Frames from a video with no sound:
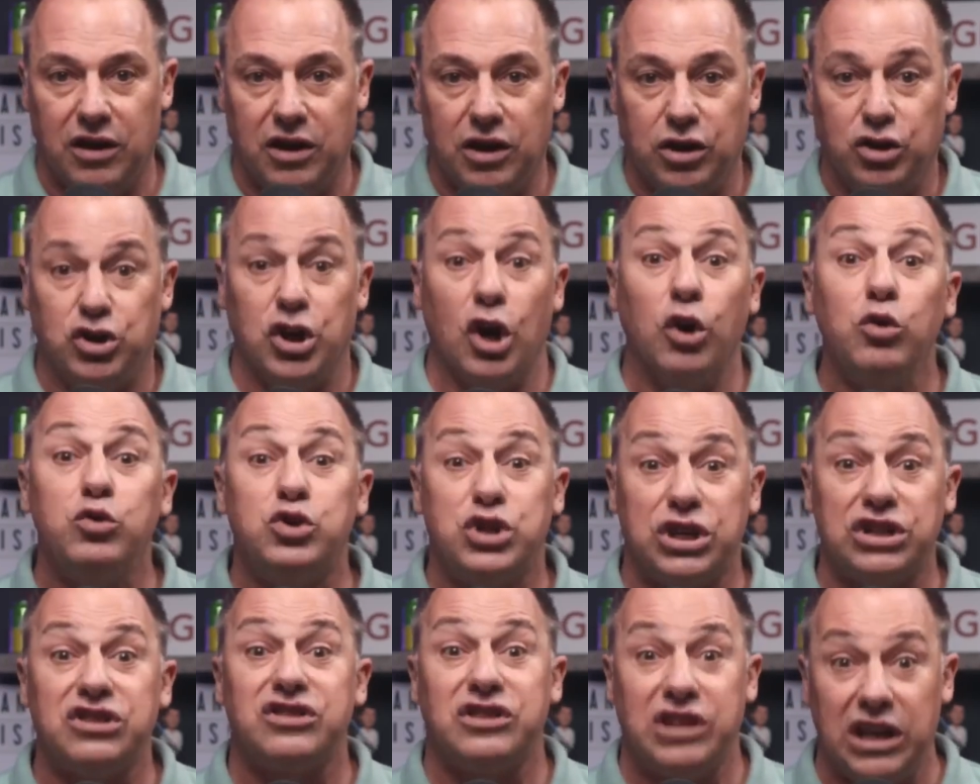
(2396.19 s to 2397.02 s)
Don't
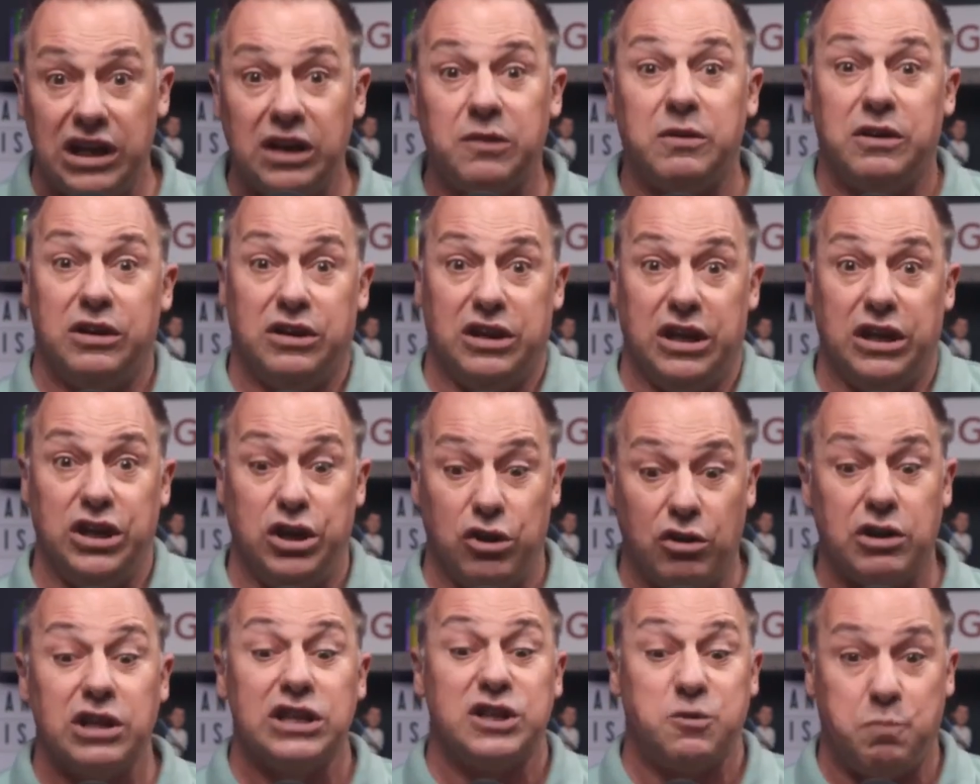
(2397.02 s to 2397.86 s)
just think that you
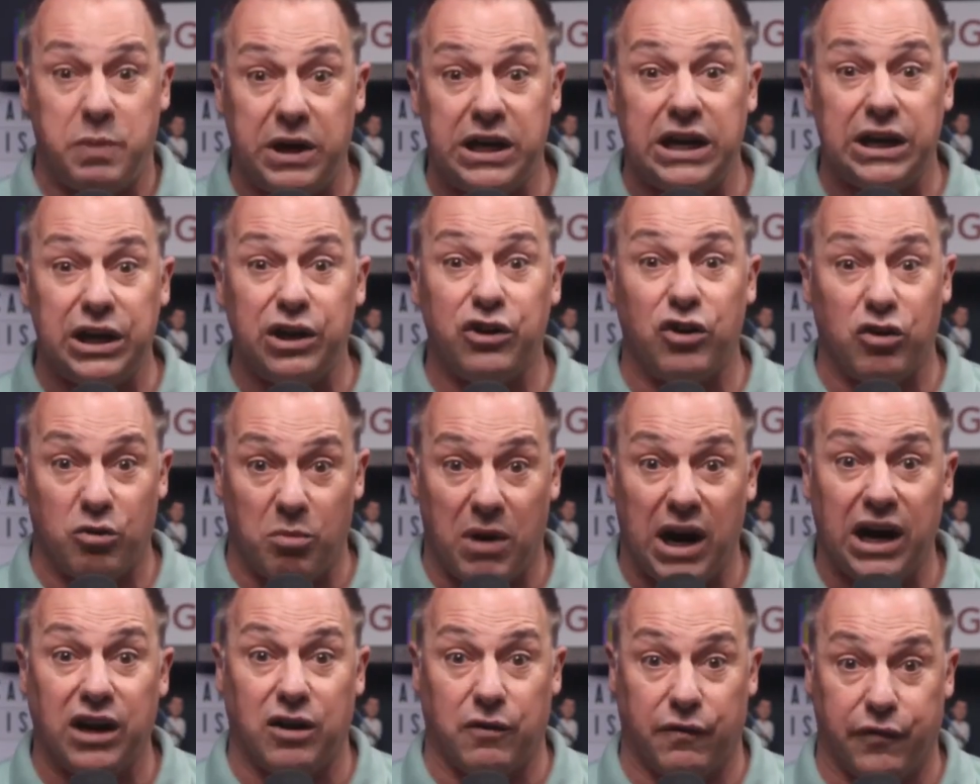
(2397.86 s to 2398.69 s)
can spit it into a
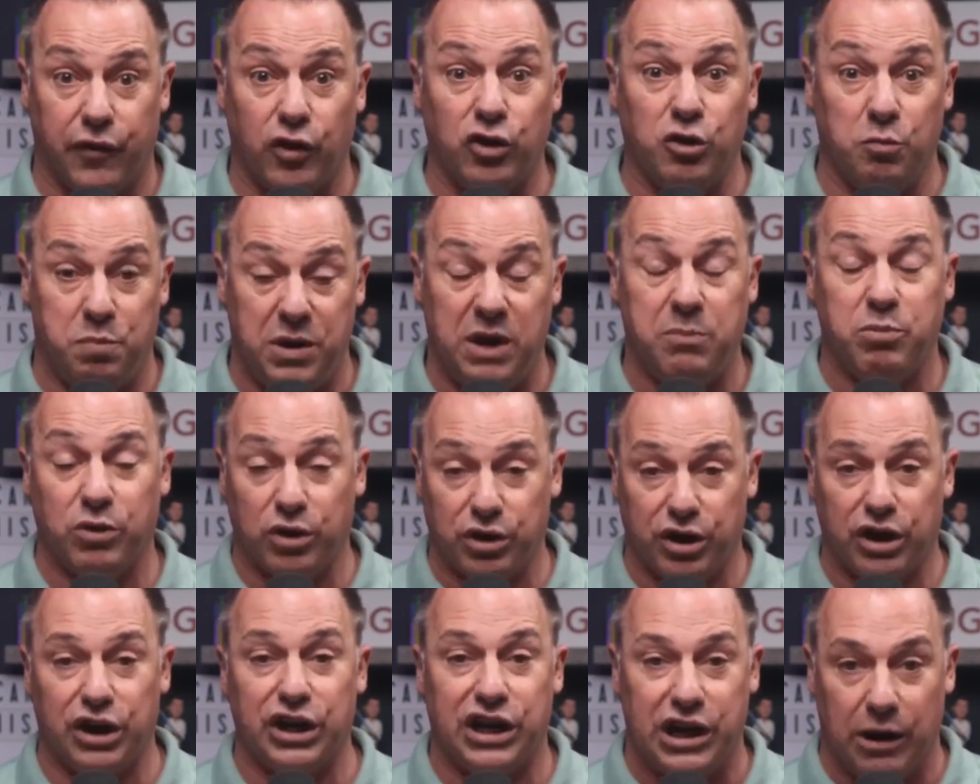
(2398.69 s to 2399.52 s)
microphone and people are
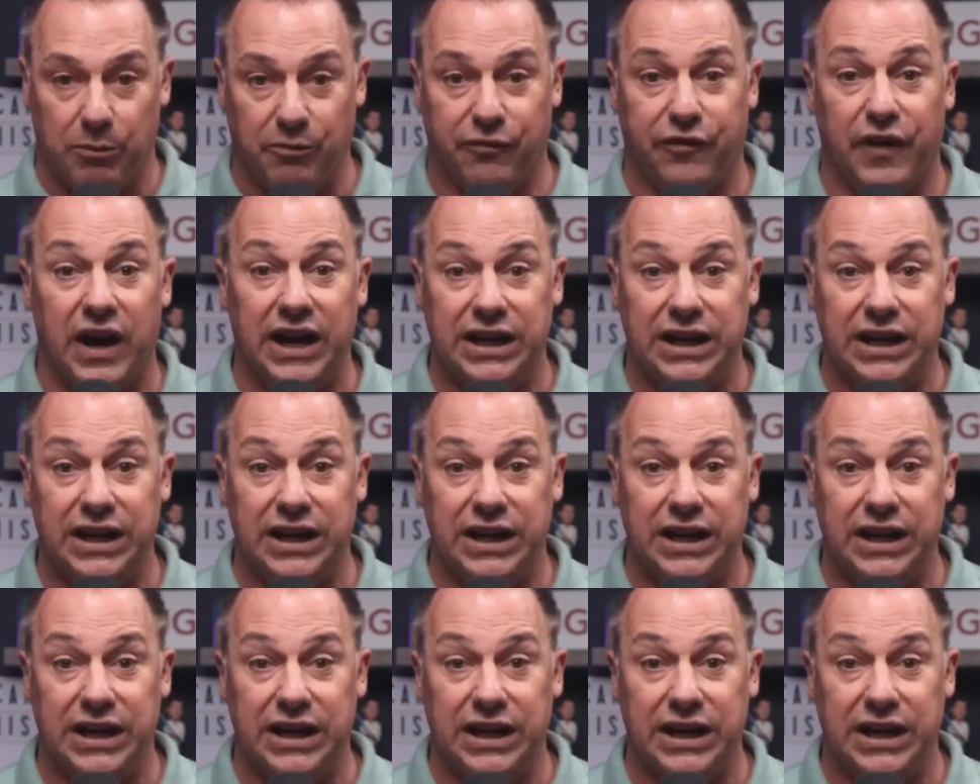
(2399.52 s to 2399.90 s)
going to come find